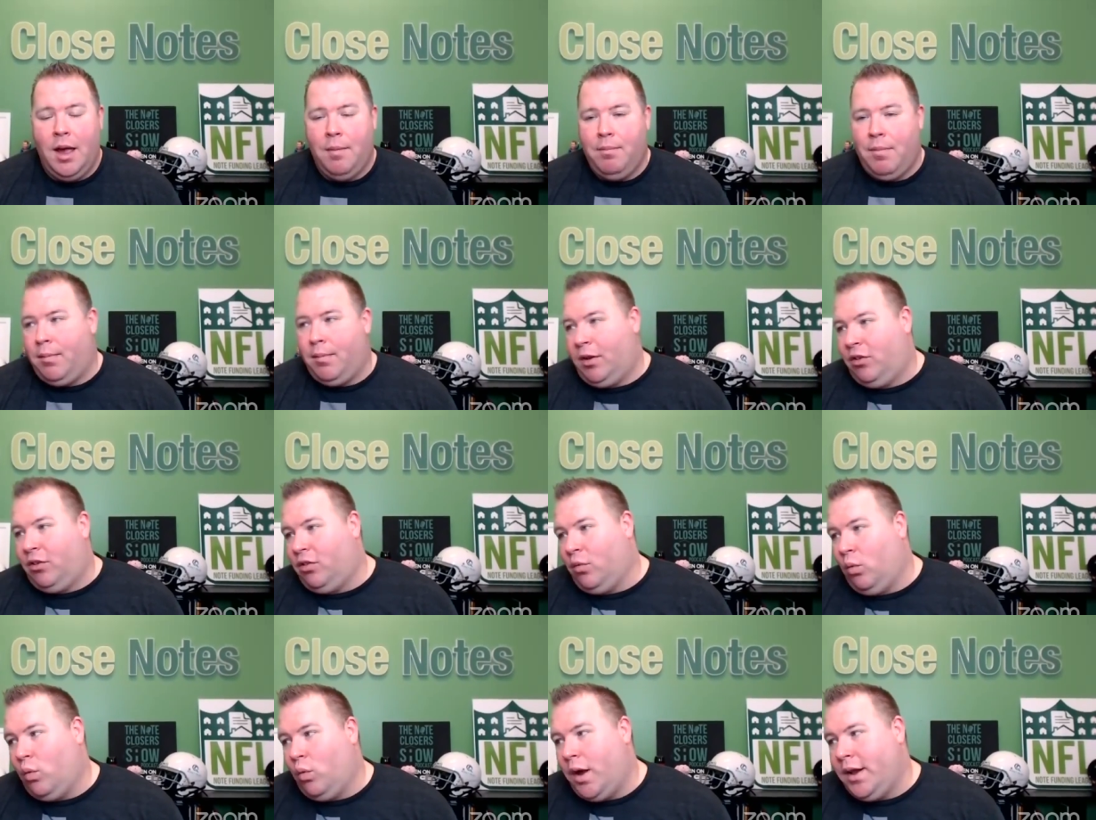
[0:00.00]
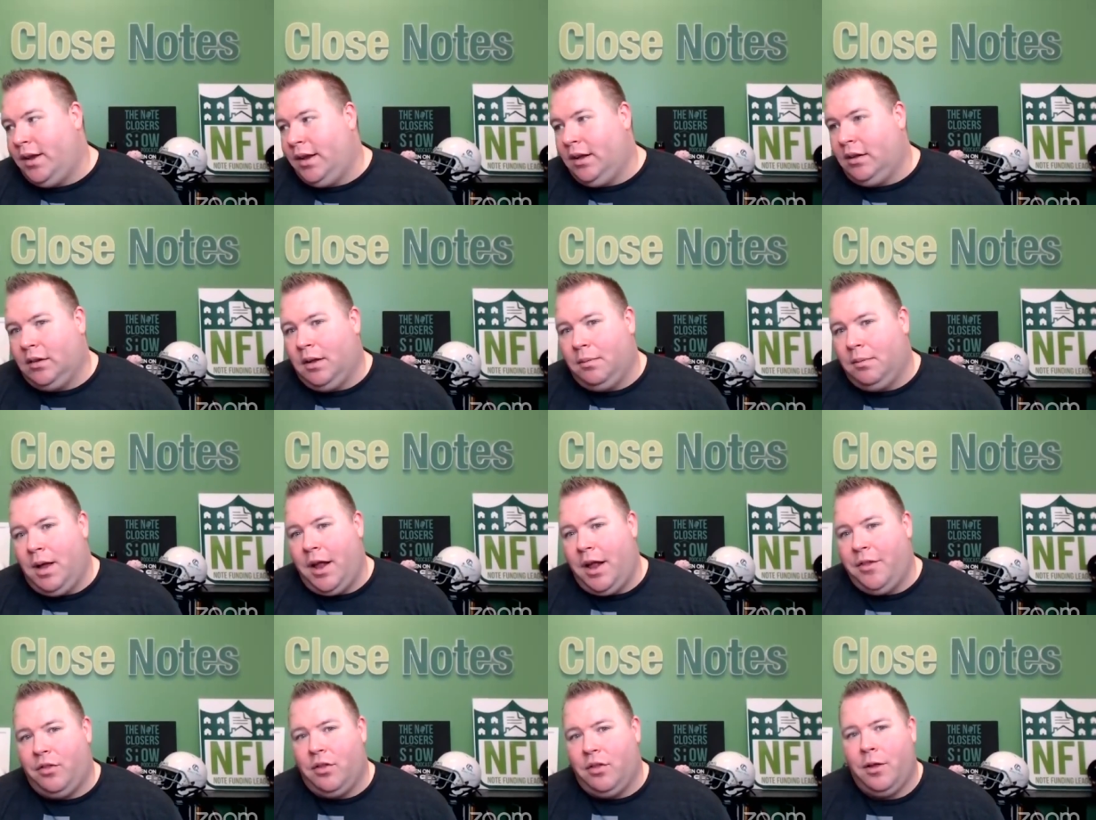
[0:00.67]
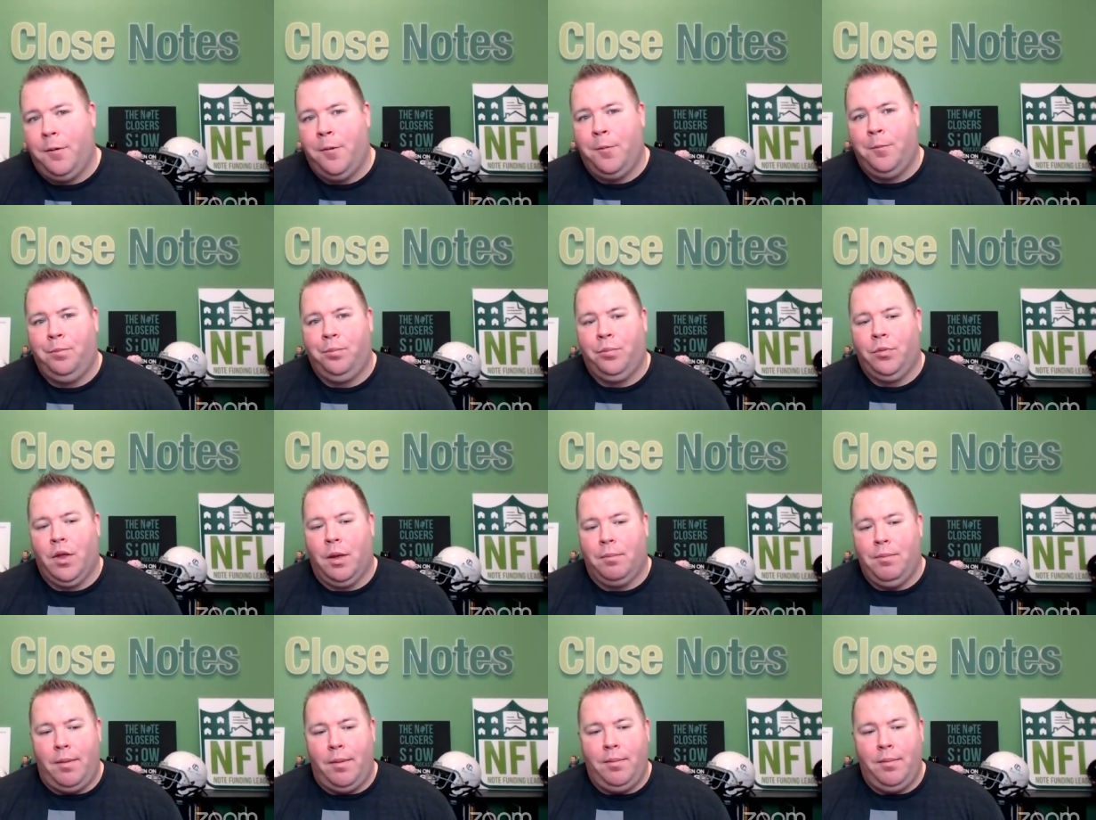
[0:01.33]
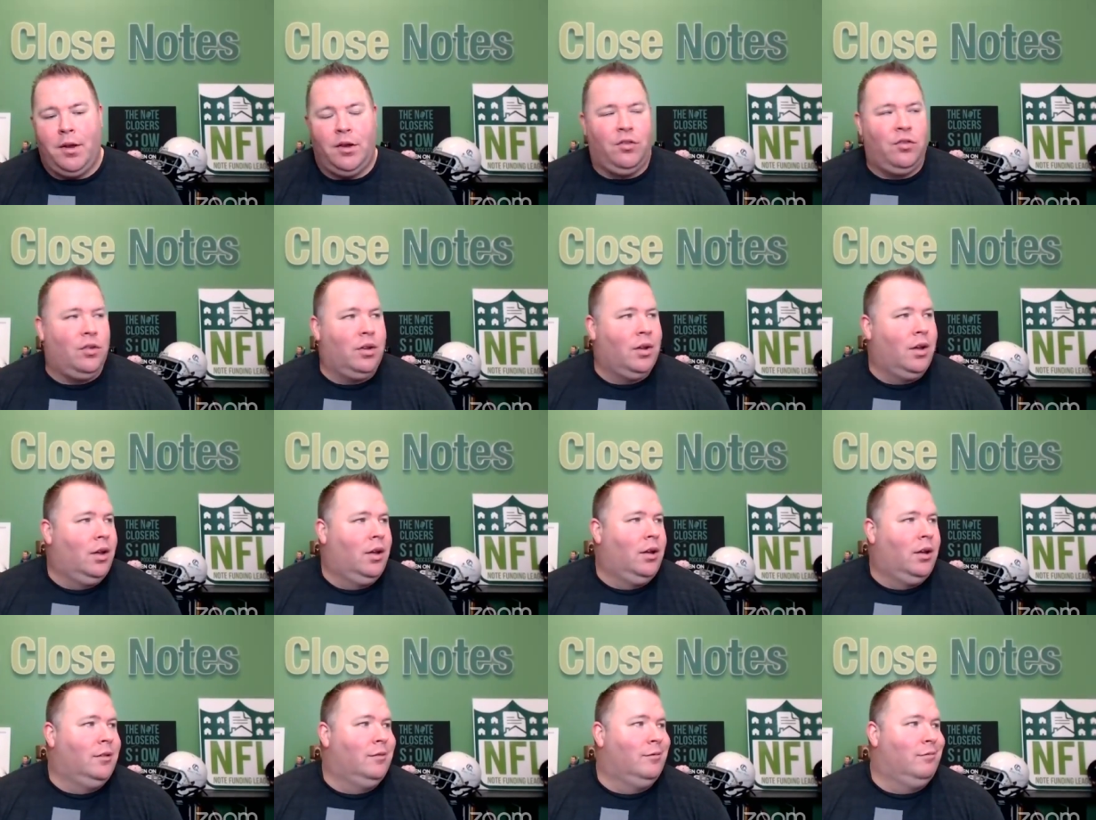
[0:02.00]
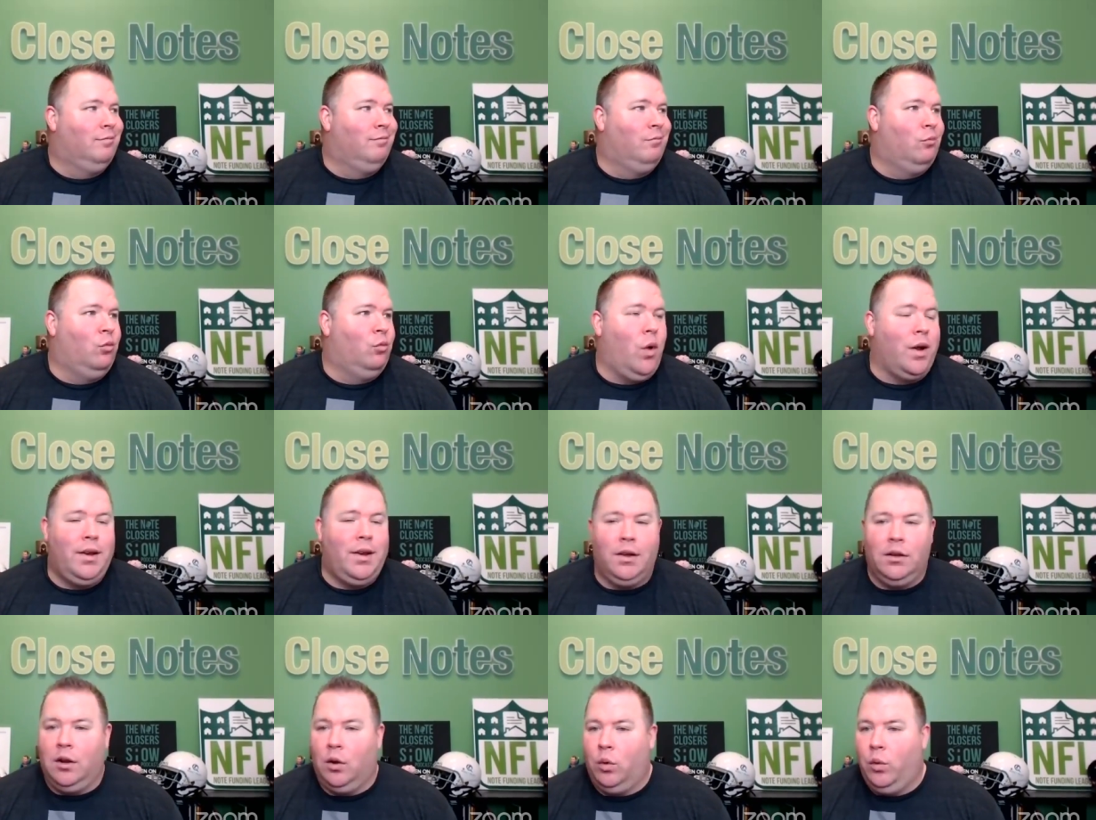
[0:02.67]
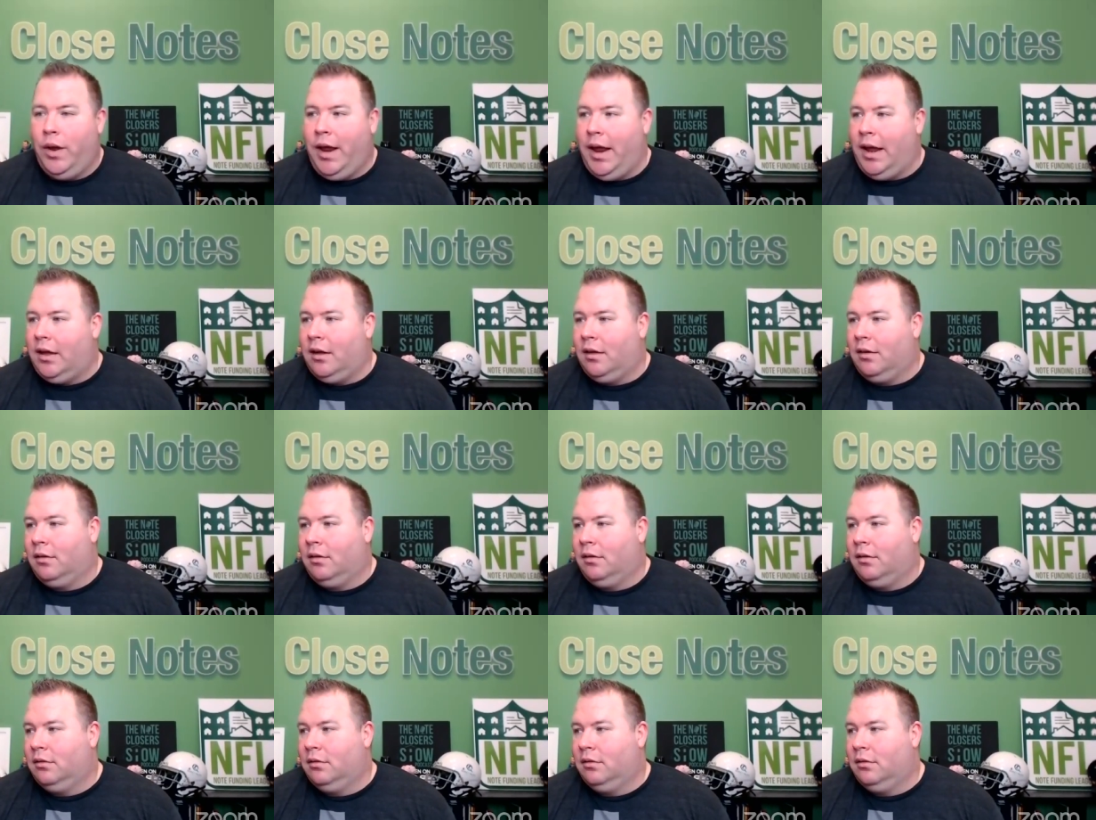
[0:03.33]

Maybe it's a one deal a month, maybe it's one deal a week.